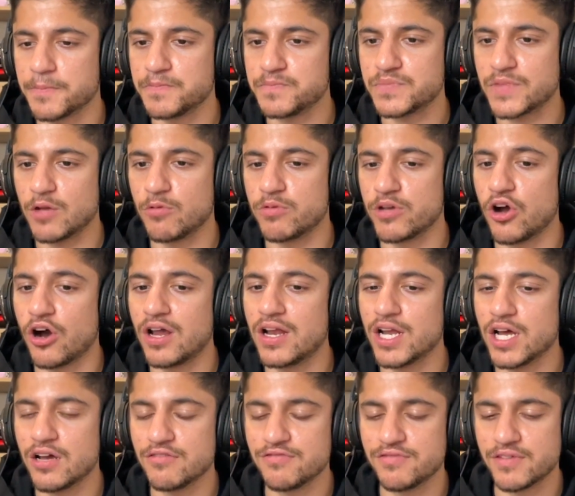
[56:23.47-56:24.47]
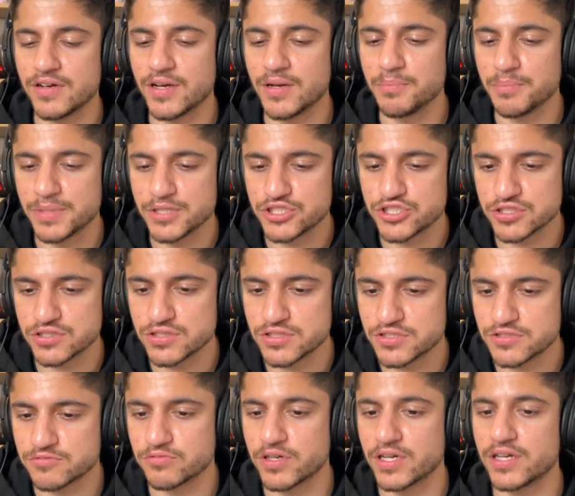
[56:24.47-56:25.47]
uh, we all have
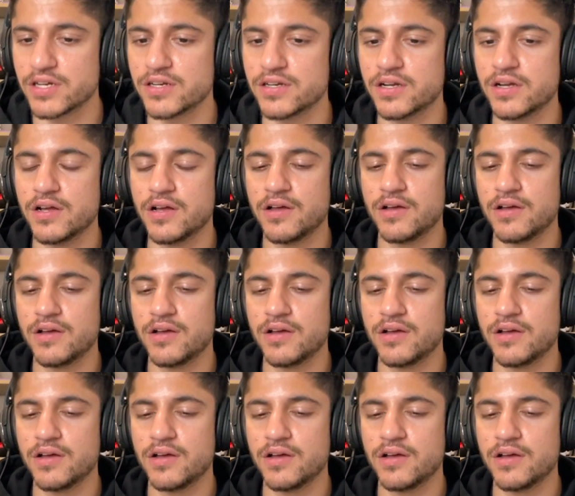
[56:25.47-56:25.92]
ambitions. We're